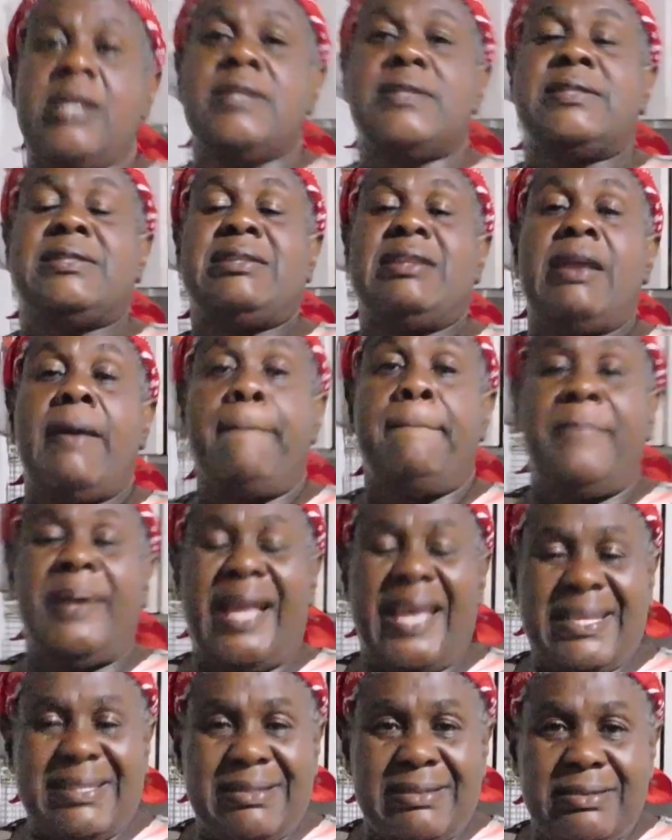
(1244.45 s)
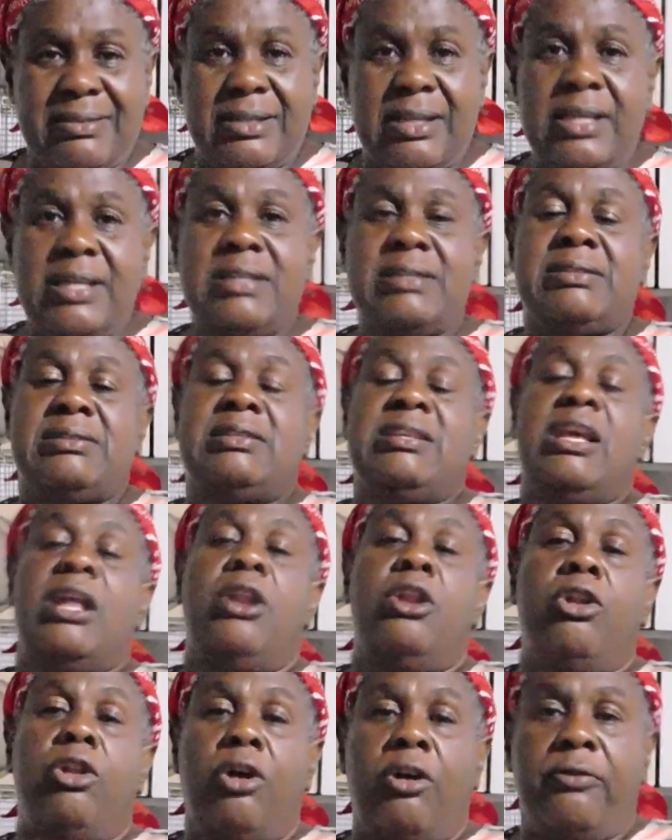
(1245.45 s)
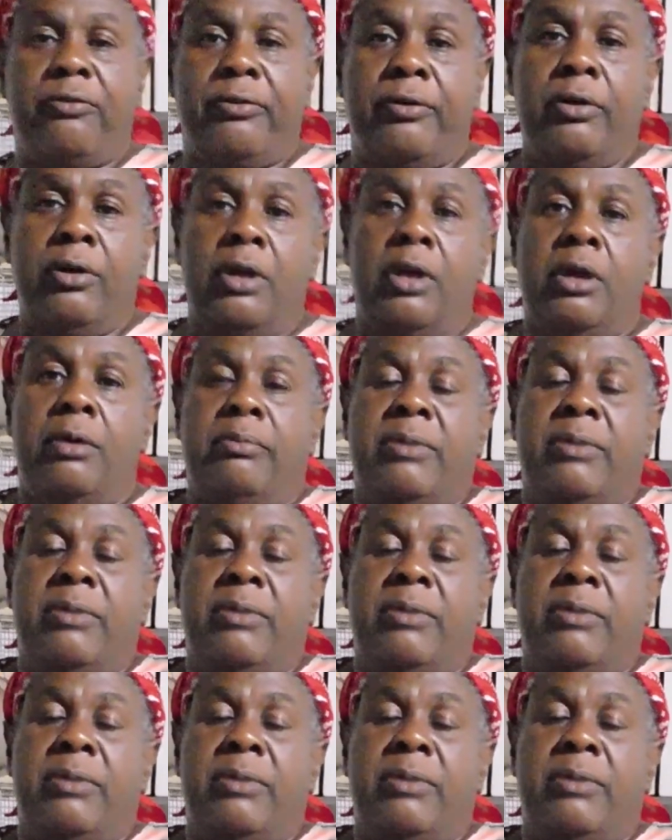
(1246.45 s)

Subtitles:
Stay blessed, stay loved.